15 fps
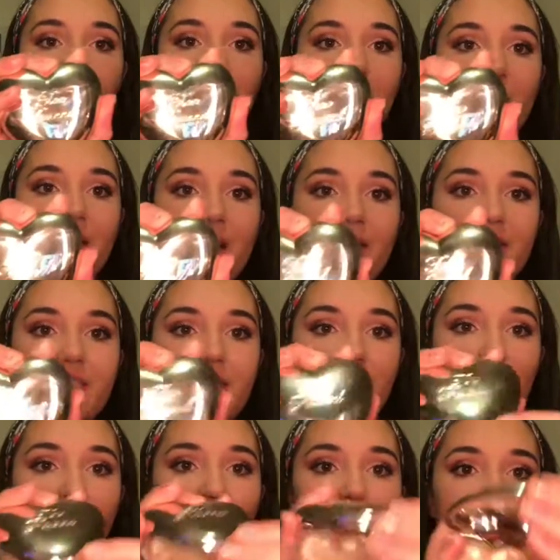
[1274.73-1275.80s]
And
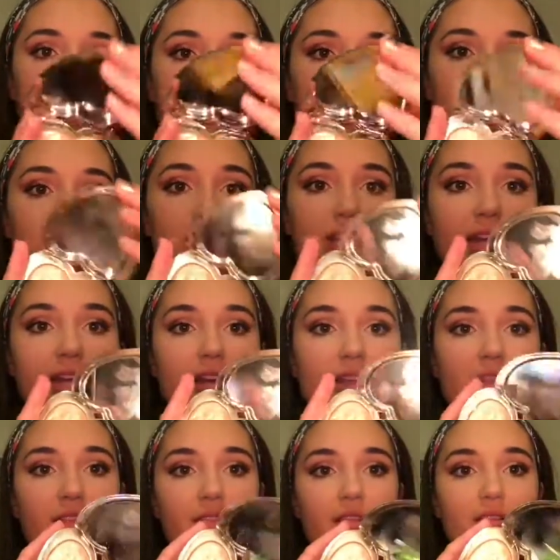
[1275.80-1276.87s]
I absolutely
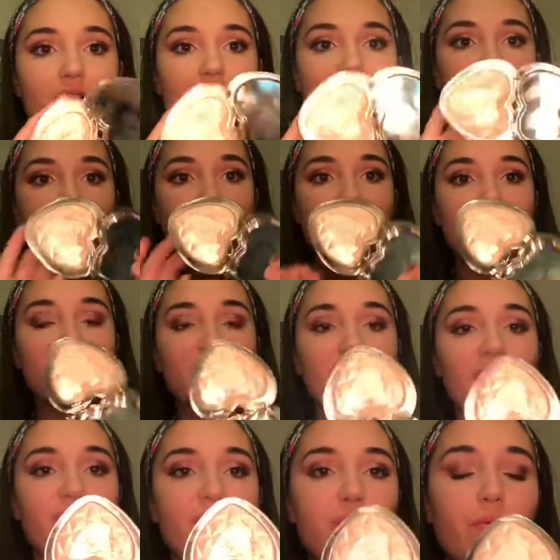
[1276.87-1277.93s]
love this.
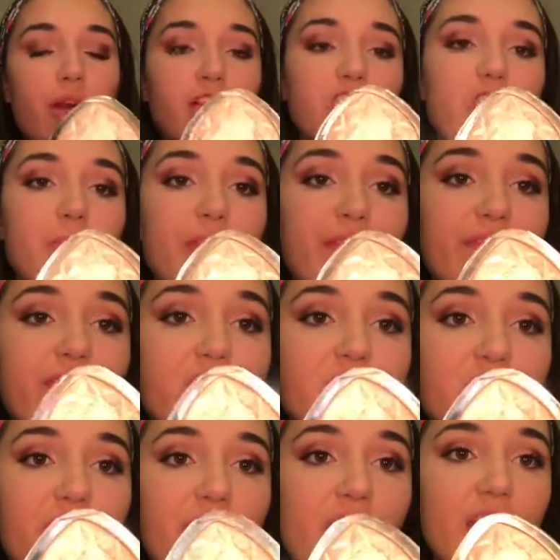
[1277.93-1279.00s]
If you watched my
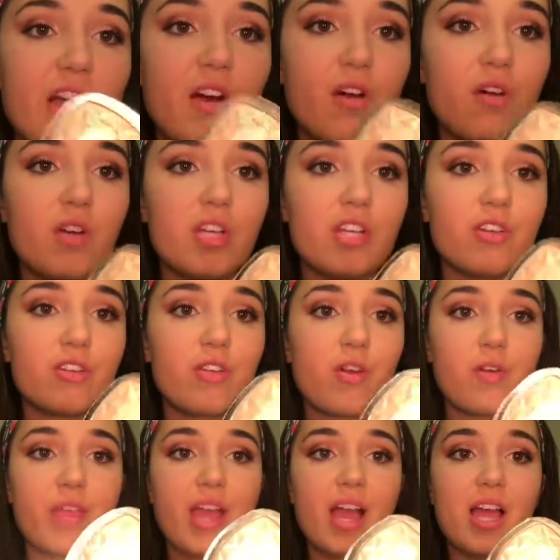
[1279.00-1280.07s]
first video, you'll
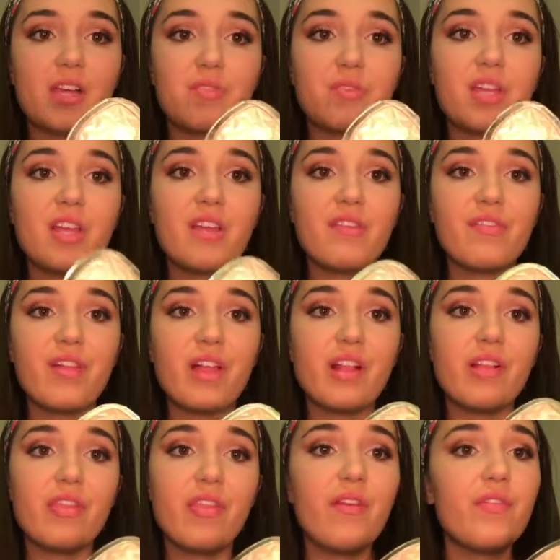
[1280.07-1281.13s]
know that I fell
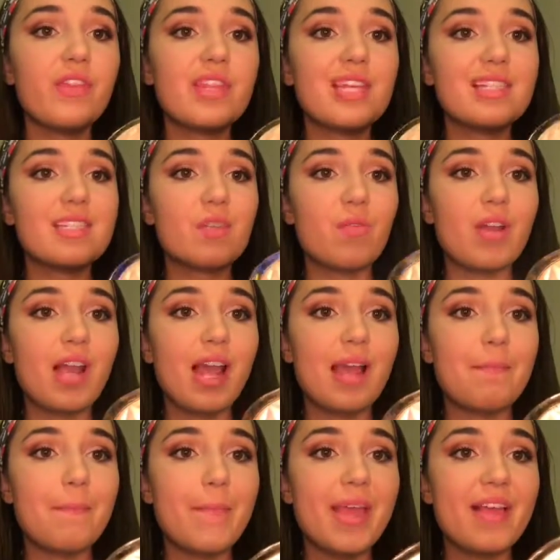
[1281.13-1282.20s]
in love with this when I
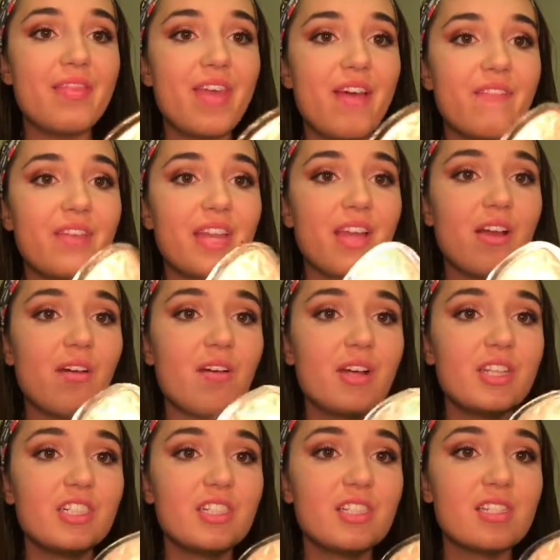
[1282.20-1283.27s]
made that video,
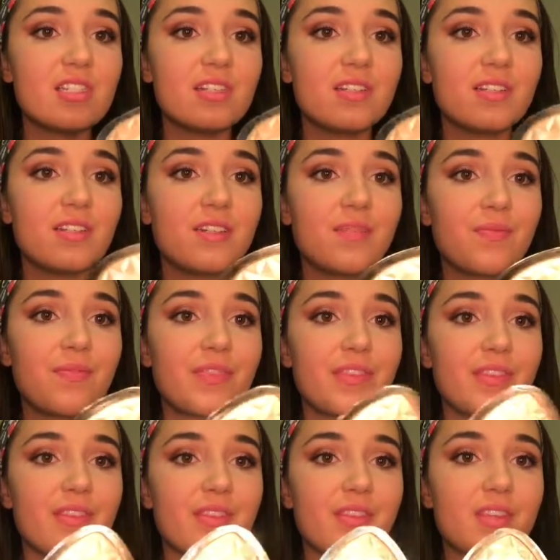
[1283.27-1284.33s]
and just
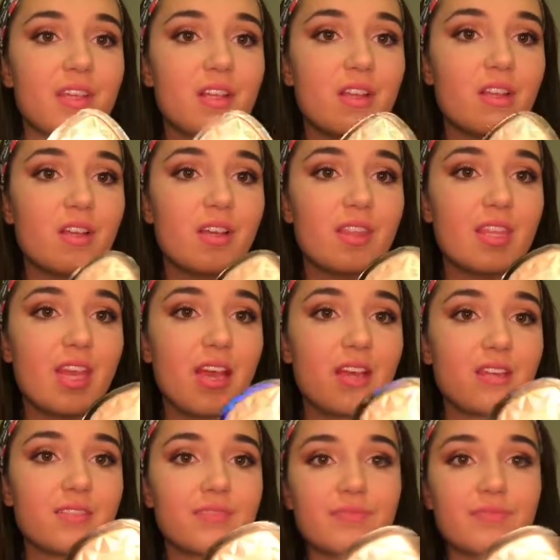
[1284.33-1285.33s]
look at that.